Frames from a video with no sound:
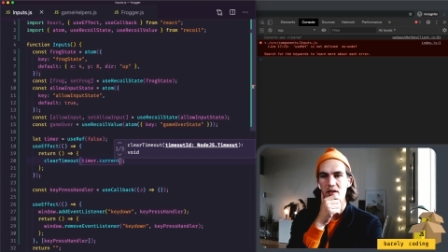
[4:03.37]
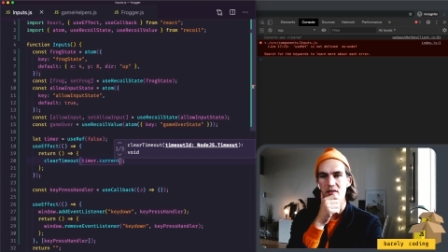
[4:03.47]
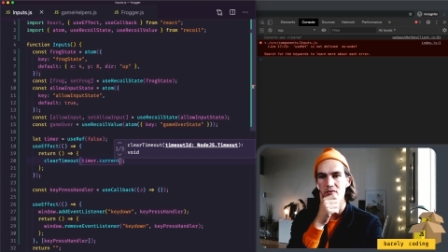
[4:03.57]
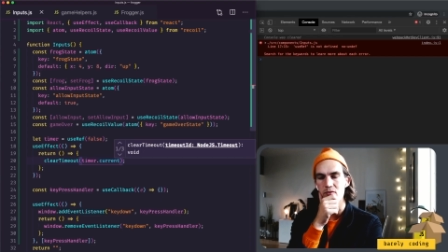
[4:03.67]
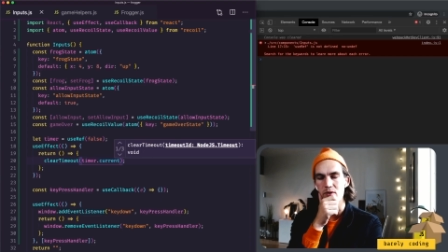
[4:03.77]

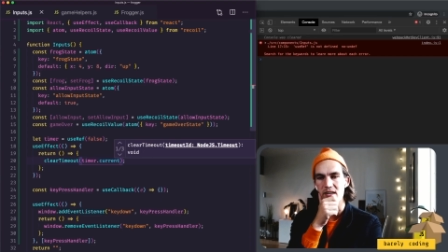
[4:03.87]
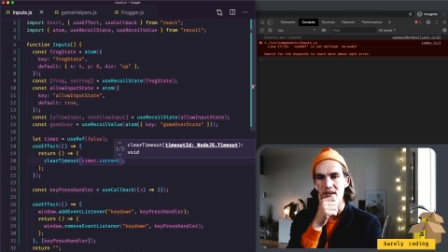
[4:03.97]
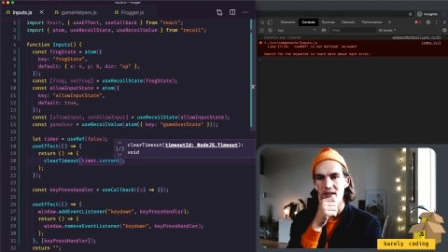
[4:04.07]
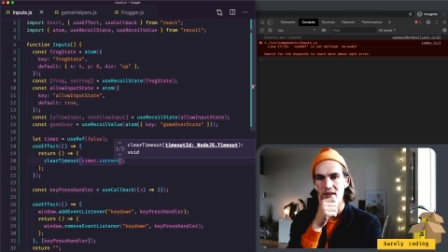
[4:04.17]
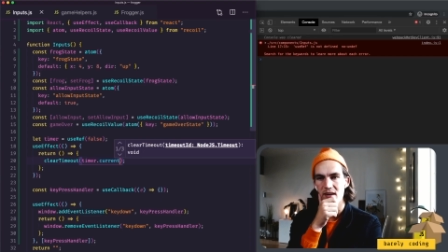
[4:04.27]
if we
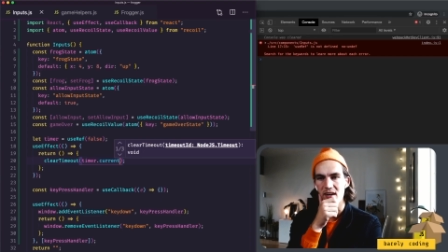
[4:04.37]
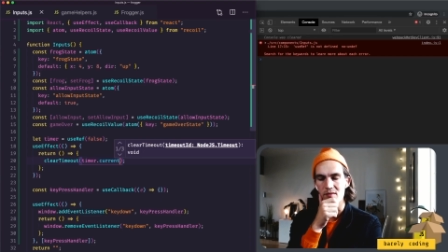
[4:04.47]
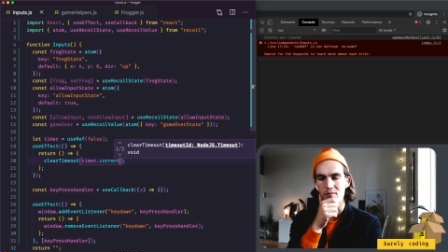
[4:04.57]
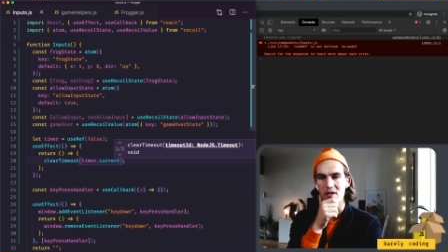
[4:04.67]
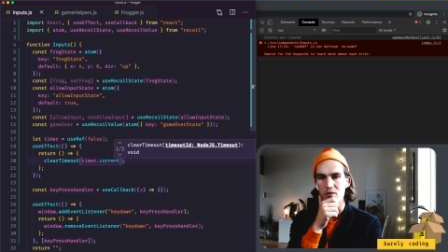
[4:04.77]

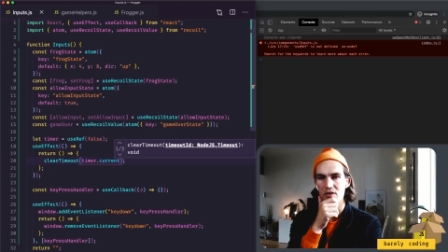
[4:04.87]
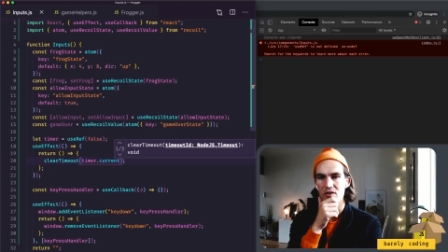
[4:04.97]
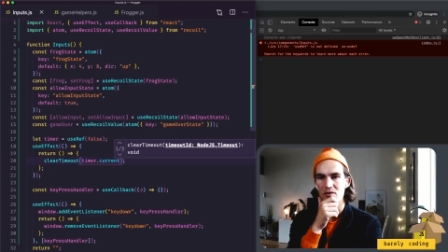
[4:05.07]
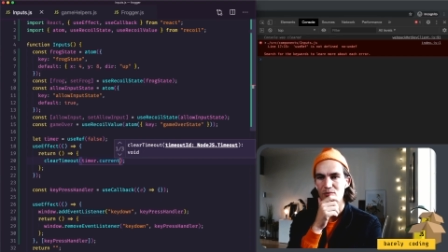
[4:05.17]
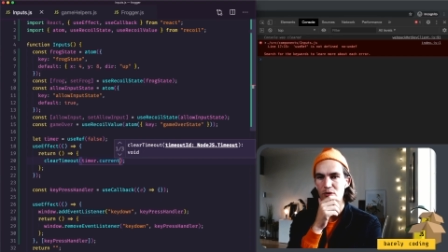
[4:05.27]
unmount the
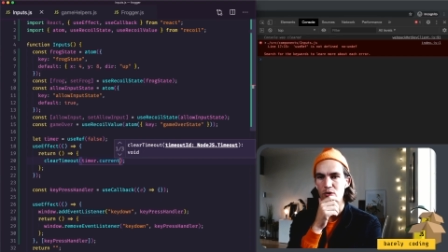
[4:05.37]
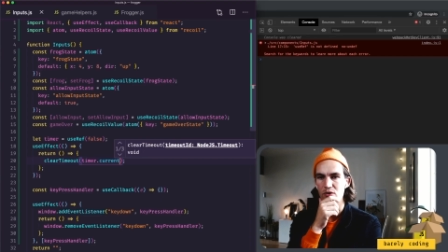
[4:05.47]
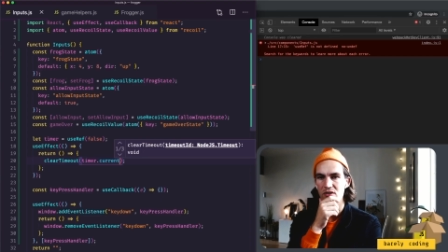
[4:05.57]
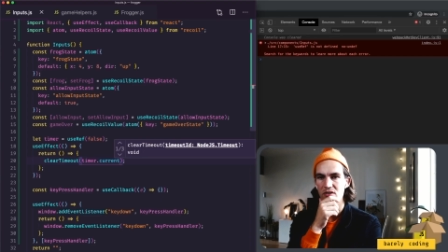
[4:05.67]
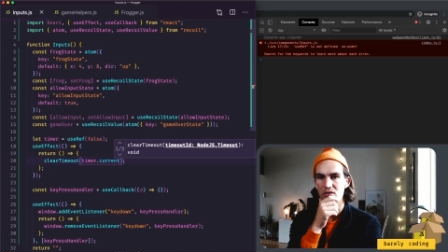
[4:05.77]

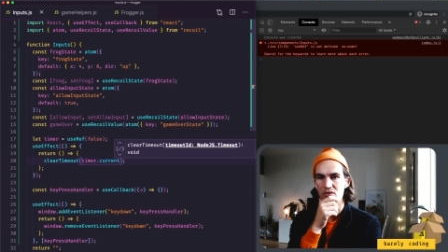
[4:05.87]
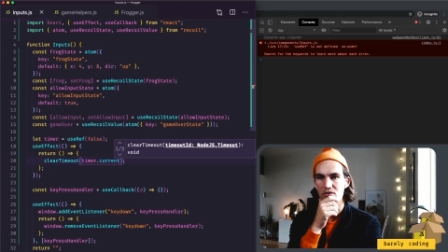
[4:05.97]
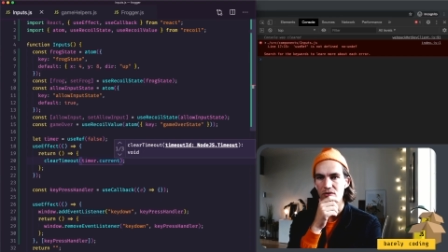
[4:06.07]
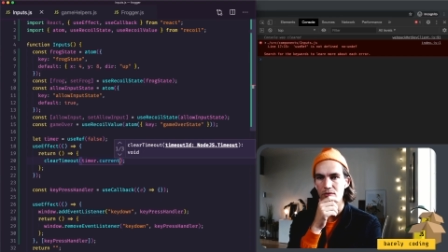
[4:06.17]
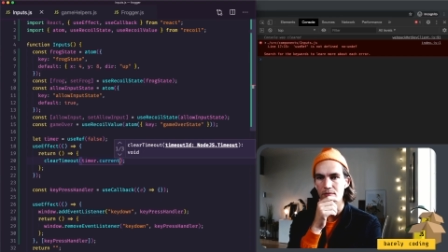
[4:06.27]
component
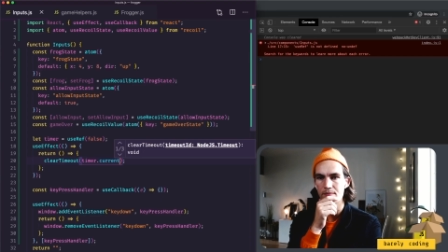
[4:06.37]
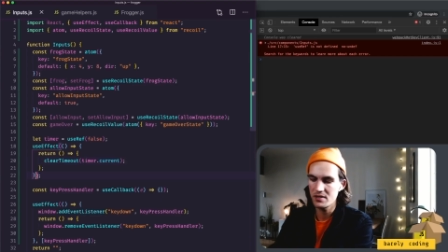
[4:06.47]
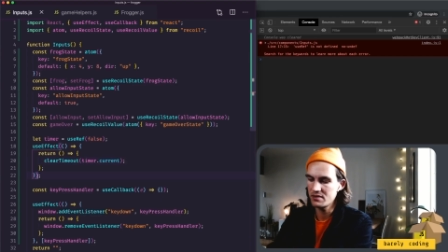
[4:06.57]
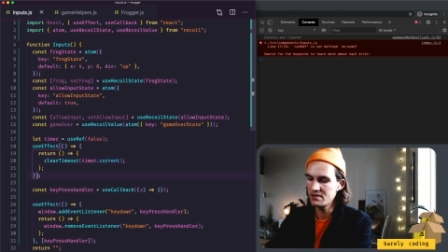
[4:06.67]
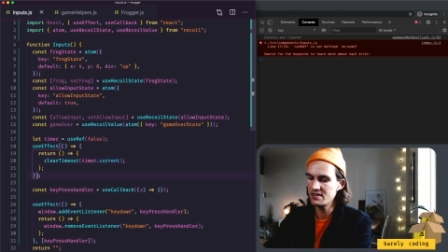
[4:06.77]
also,
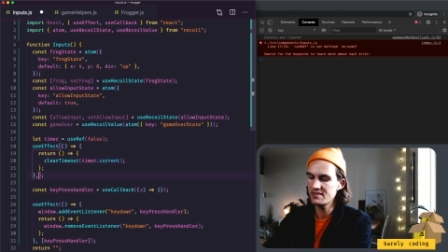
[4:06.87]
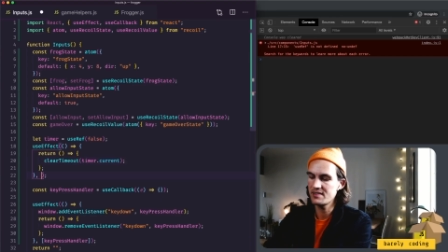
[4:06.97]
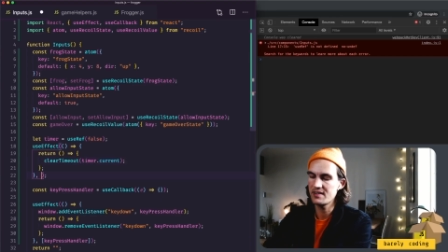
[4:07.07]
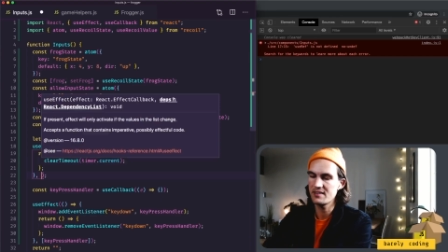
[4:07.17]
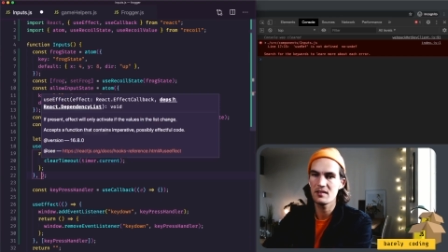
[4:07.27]
and this
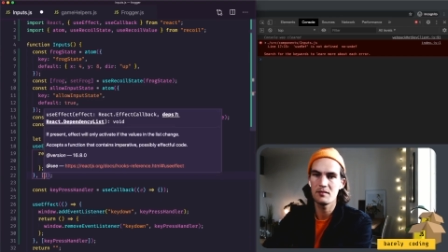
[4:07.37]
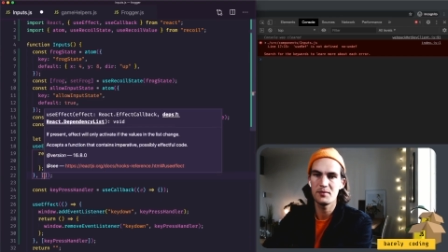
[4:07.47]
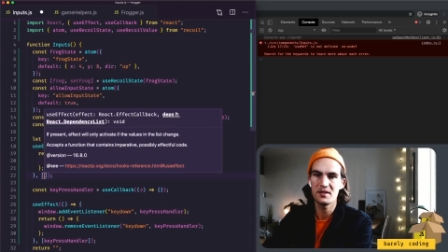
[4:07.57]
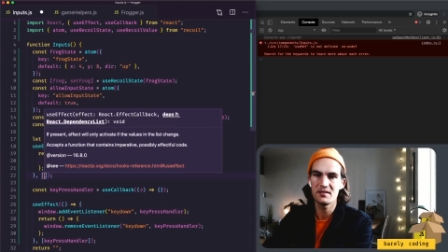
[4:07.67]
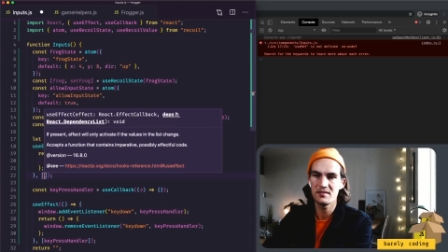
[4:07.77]
has the
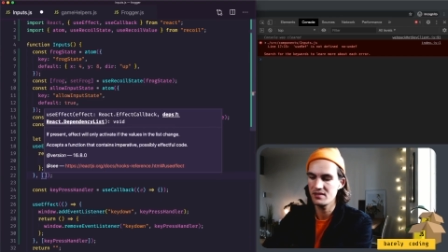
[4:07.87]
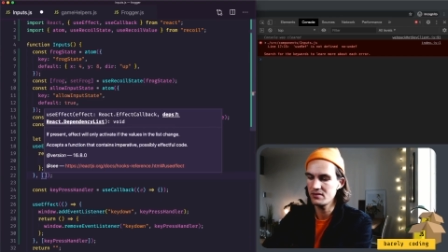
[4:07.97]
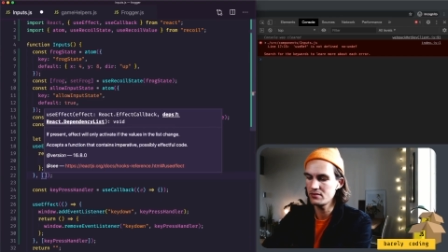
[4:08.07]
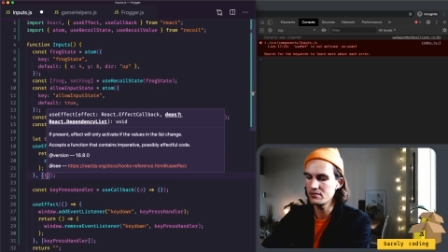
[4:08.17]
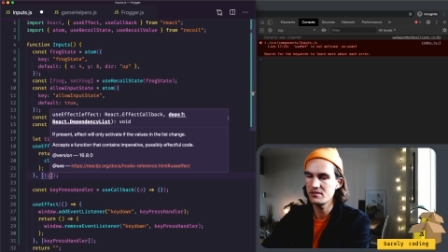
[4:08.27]
dependency
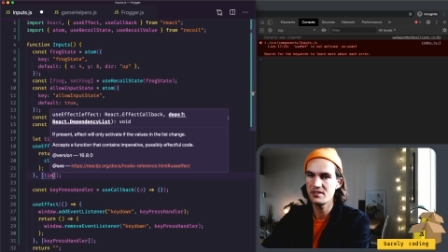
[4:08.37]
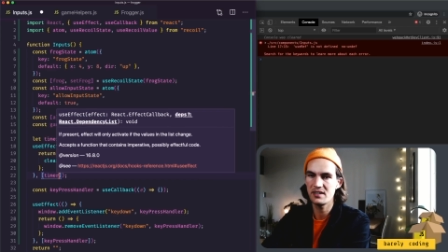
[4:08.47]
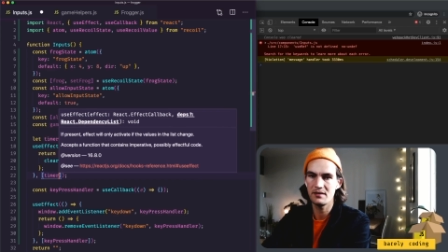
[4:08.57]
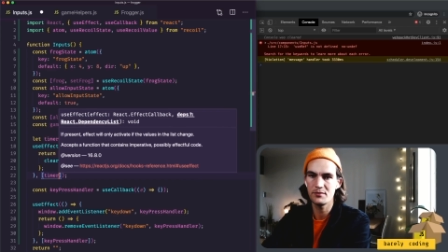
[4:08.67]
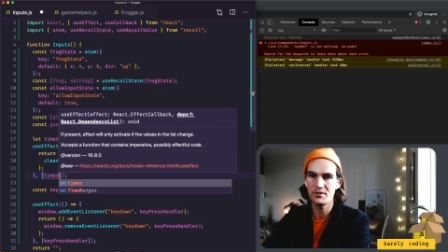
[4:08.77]
on
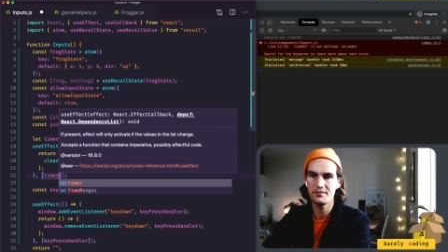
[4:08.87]
timer.